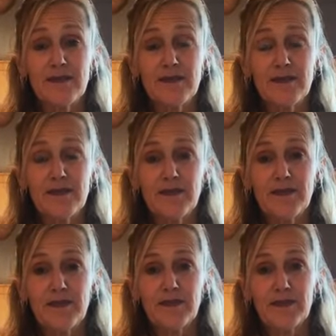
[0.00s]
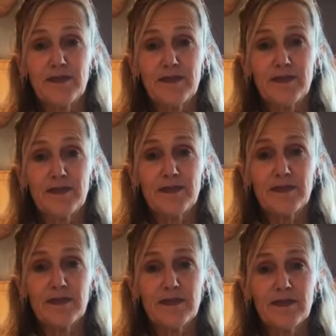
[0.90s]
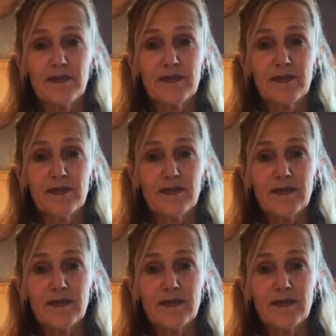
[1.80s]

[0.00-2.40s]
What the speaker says: Nothing is said.